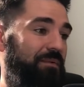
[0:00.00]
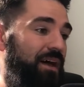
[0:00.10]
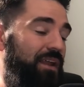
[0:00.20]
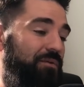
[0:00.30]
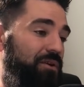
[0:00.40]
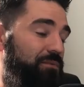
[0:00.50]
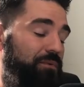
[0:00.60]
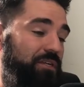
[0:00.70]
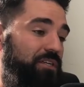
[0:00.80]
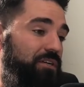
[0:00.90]
coming on. Really
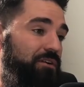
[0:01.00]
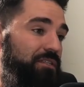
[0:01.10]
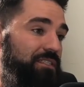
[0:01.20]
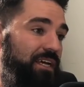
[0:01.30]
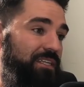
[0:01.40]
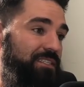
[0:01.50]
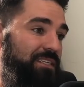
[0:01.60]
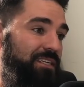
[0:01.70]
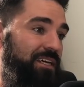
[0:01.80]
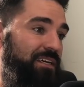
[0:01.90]
appreciate your insights
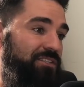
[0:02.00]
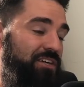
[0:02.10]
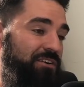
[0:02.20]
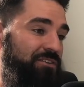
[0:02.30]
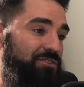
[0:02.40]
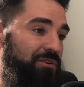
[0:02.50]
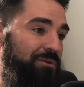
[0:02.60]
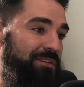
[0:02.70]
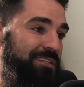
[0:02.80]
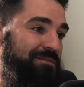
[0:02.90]
and uh, sharing your story with